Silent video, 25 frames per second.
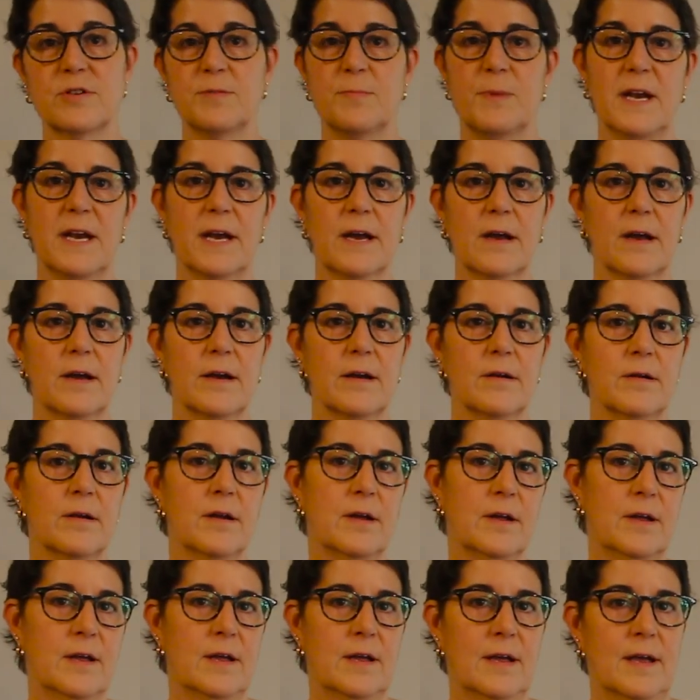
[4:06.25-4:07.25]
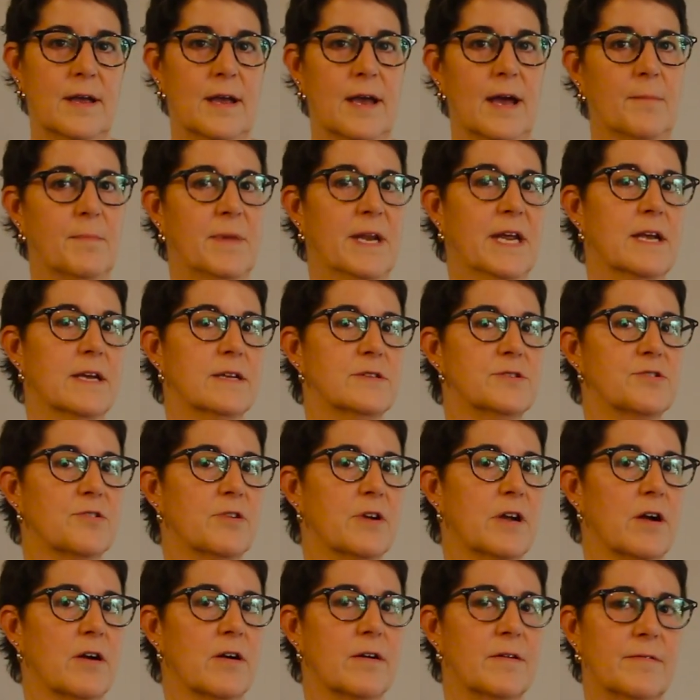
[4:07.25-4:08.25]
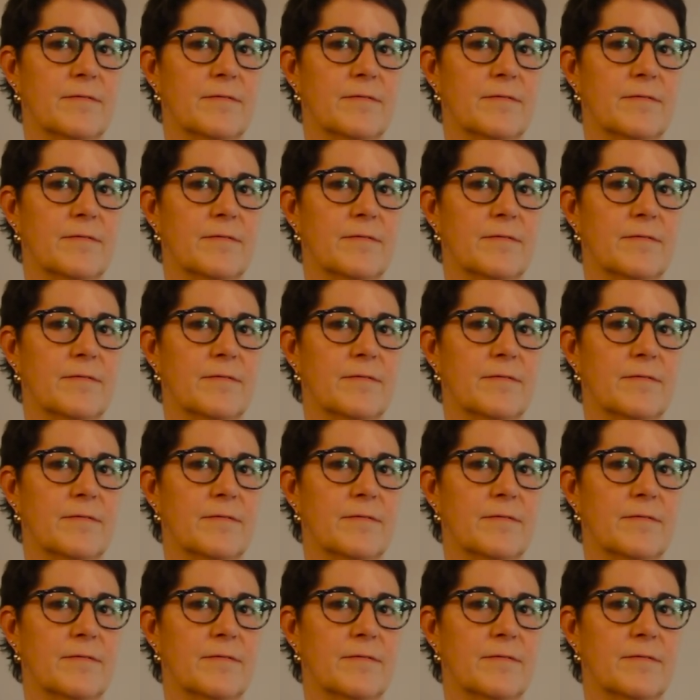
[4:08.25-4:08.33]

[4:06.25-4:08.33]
depending on how many kids are here.